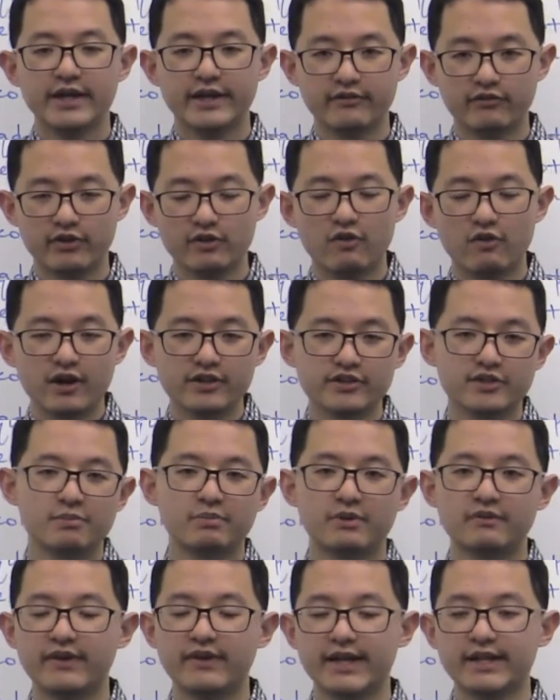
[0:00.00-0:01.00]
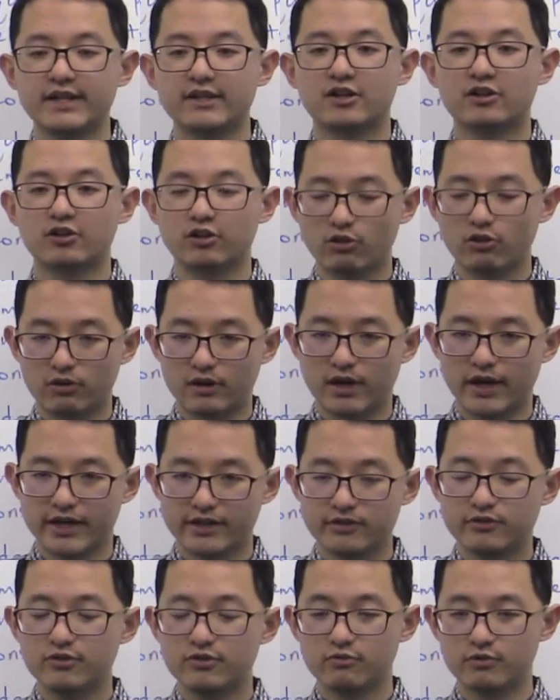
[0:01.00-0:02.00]
If we want to prevent
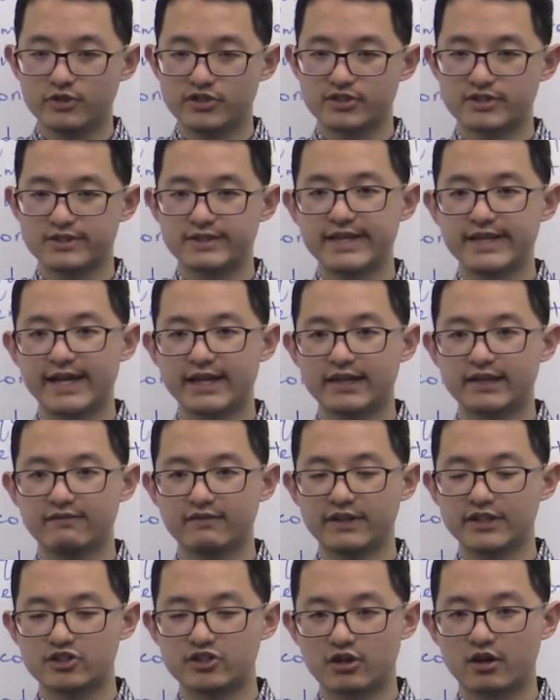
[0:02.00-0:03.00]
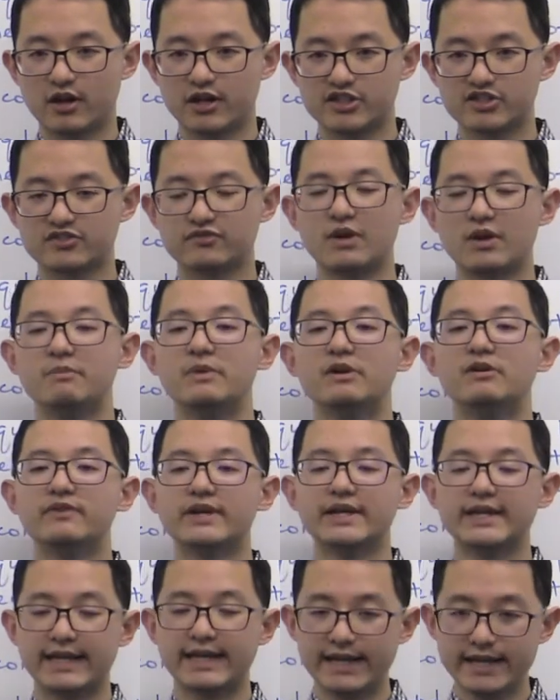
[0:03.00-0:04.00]
chloride, which is negatively charged, from
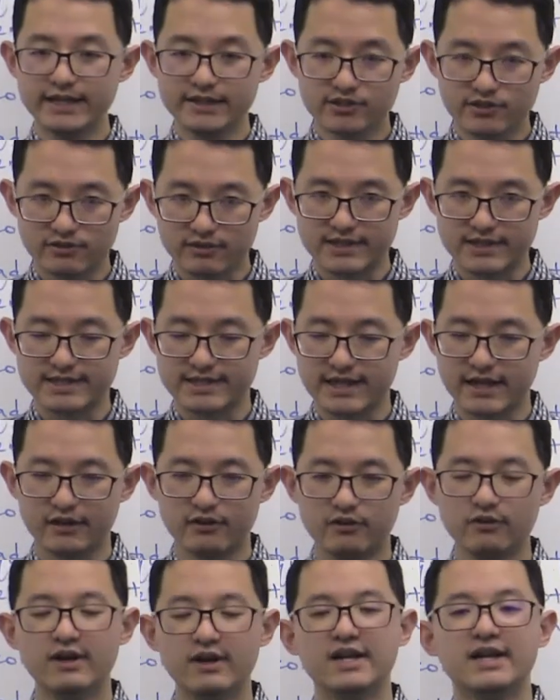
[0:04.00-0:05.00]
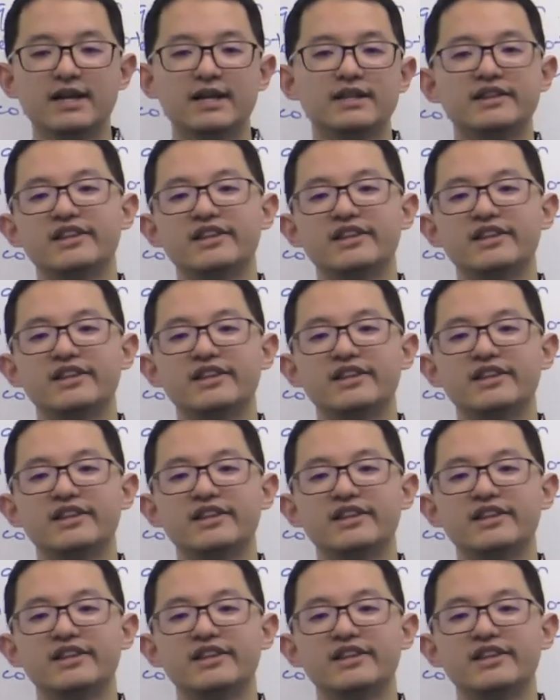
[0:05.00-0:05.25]
moving into the cell,